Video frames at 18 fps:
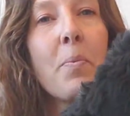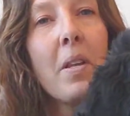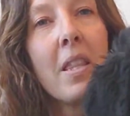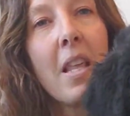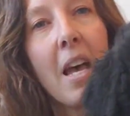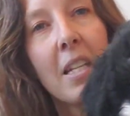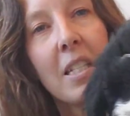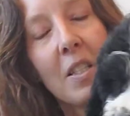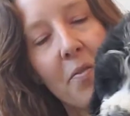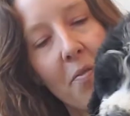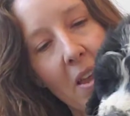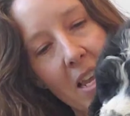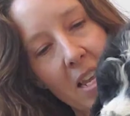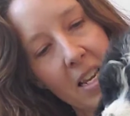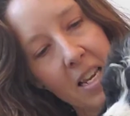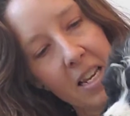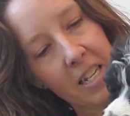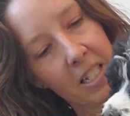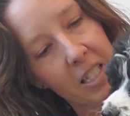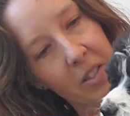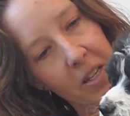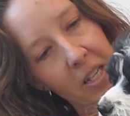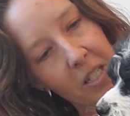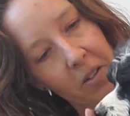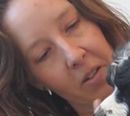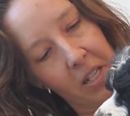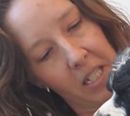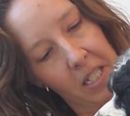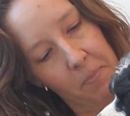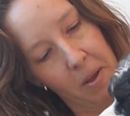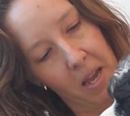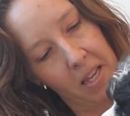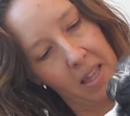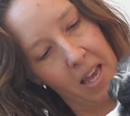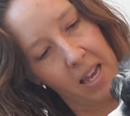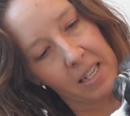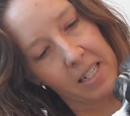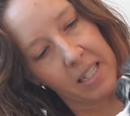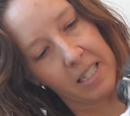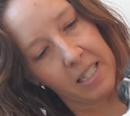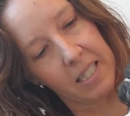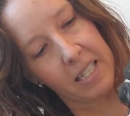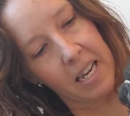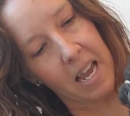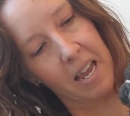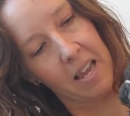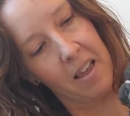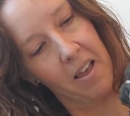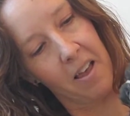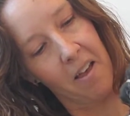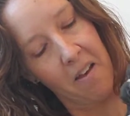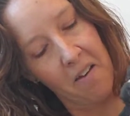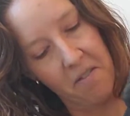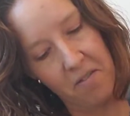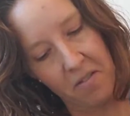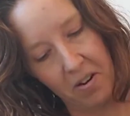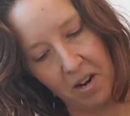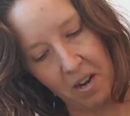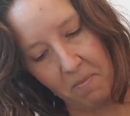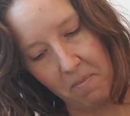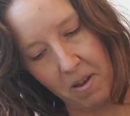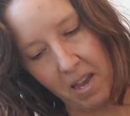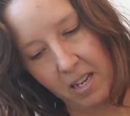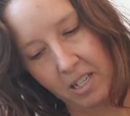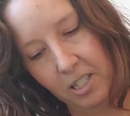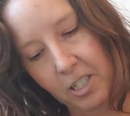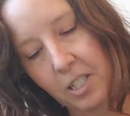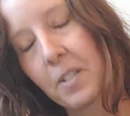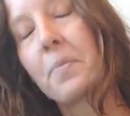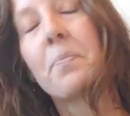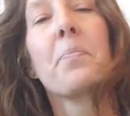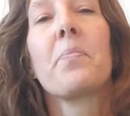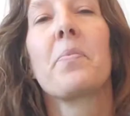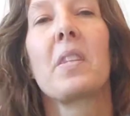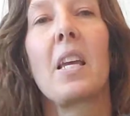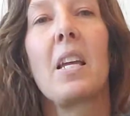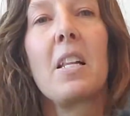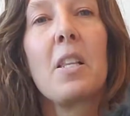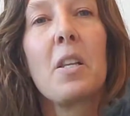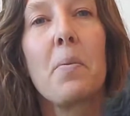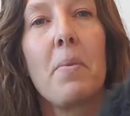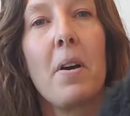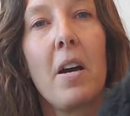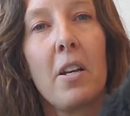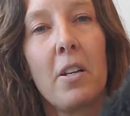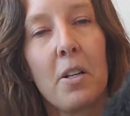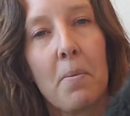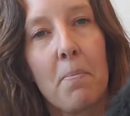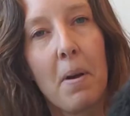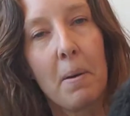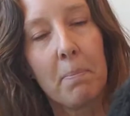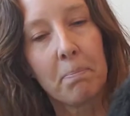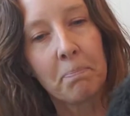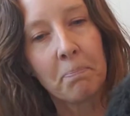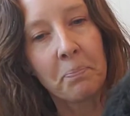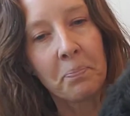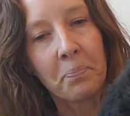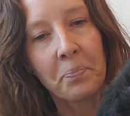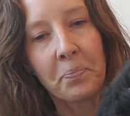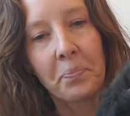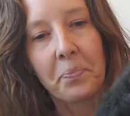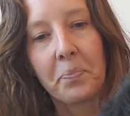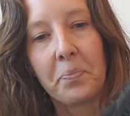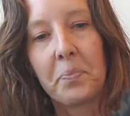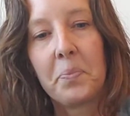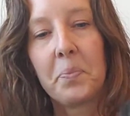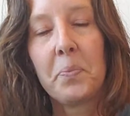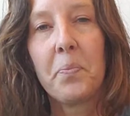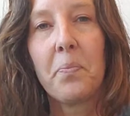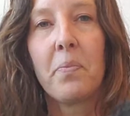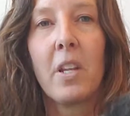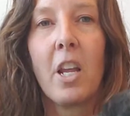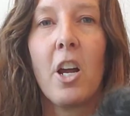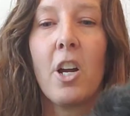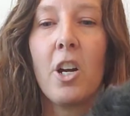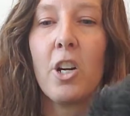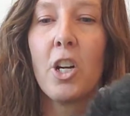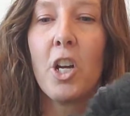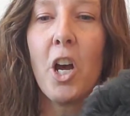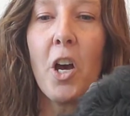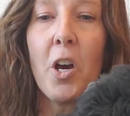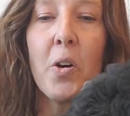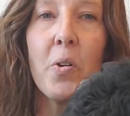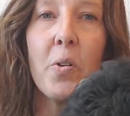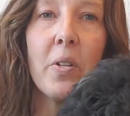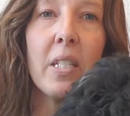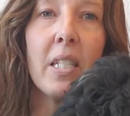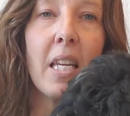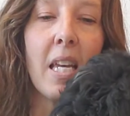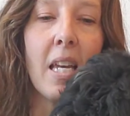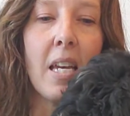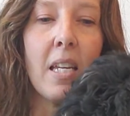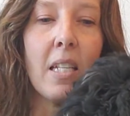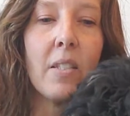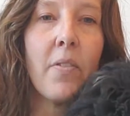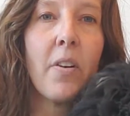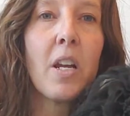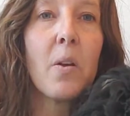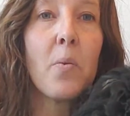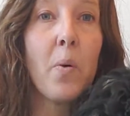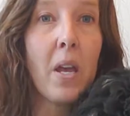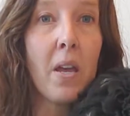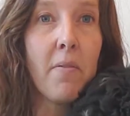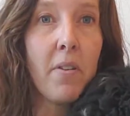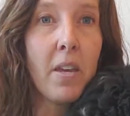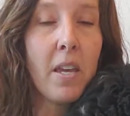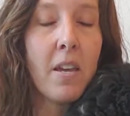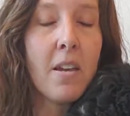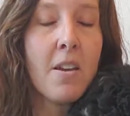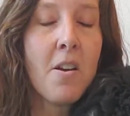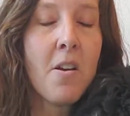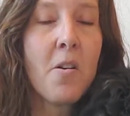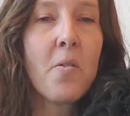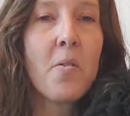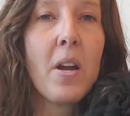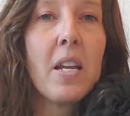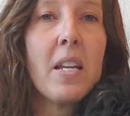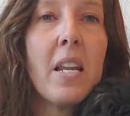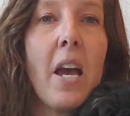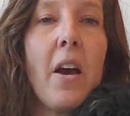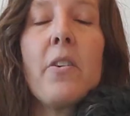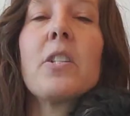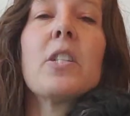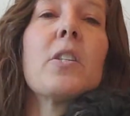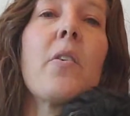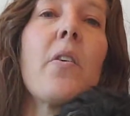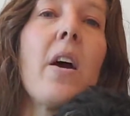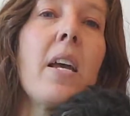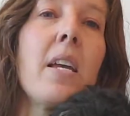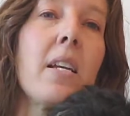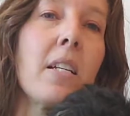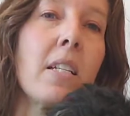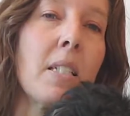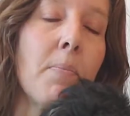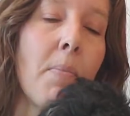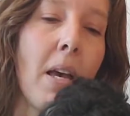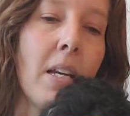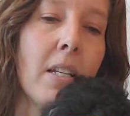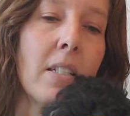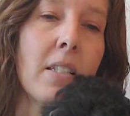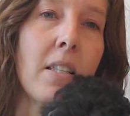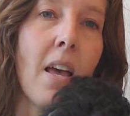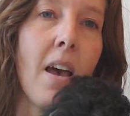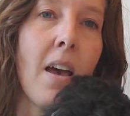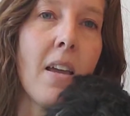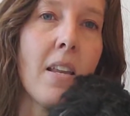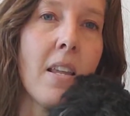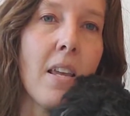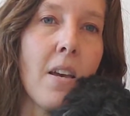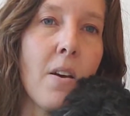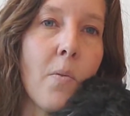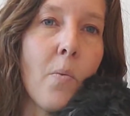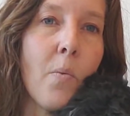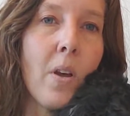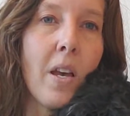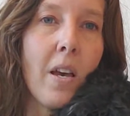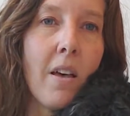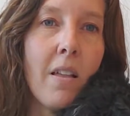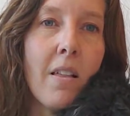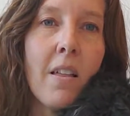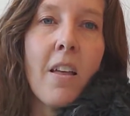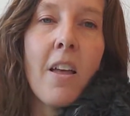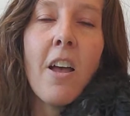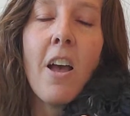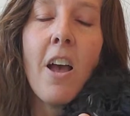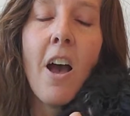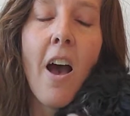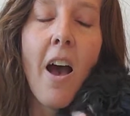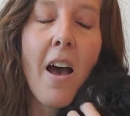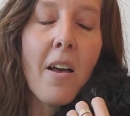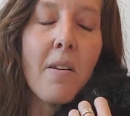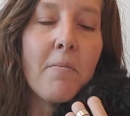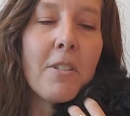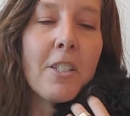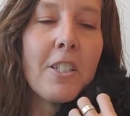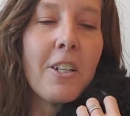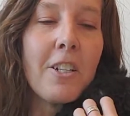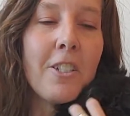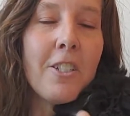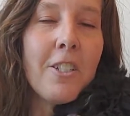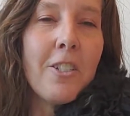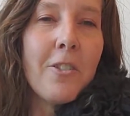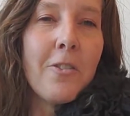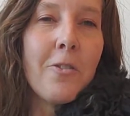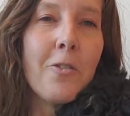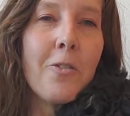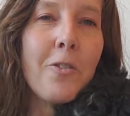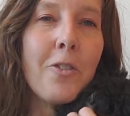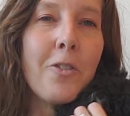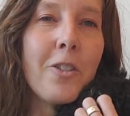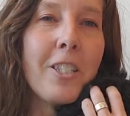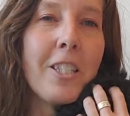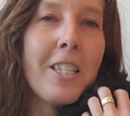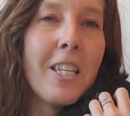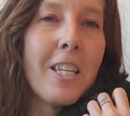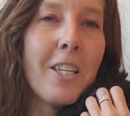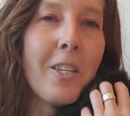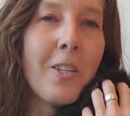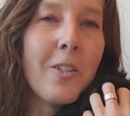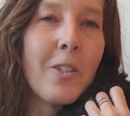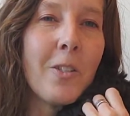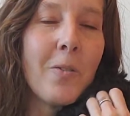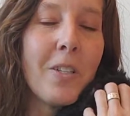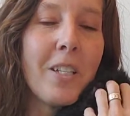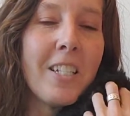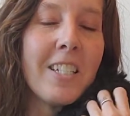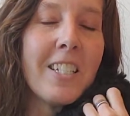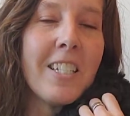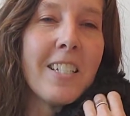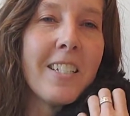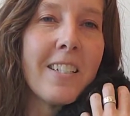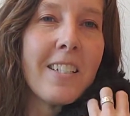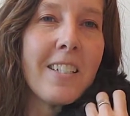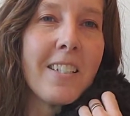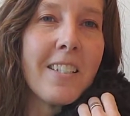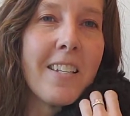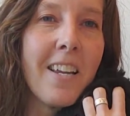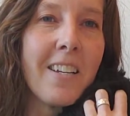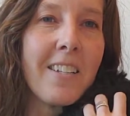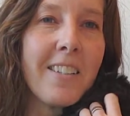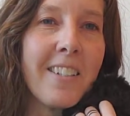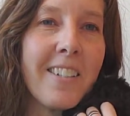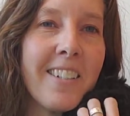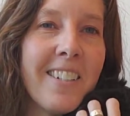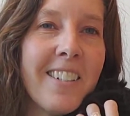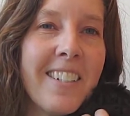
but that's fading, and so I don't expect that to stay very much. And a little bit on her bum. Her coat is very wavy right now, so I expect that it will start to do, oh, thank you, sweetie. She is a snuggler.